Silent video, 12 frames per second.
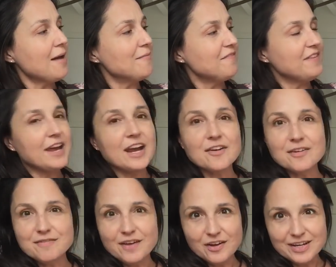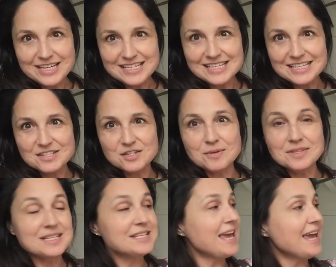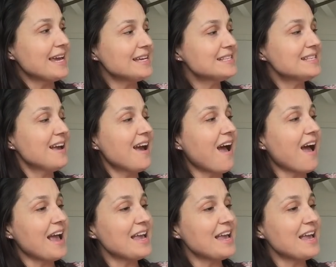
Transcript: Very, very easy. So in this case, I